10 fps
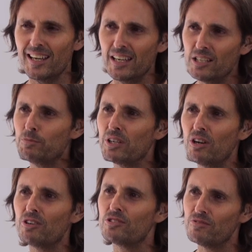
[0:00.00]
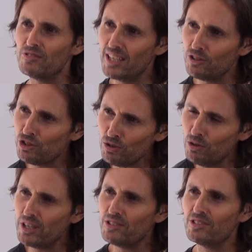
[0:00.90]
is because of their
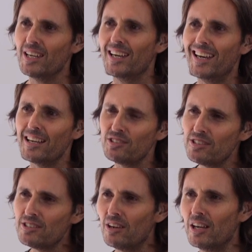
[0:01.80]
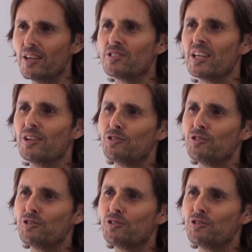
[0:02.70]
choice exercise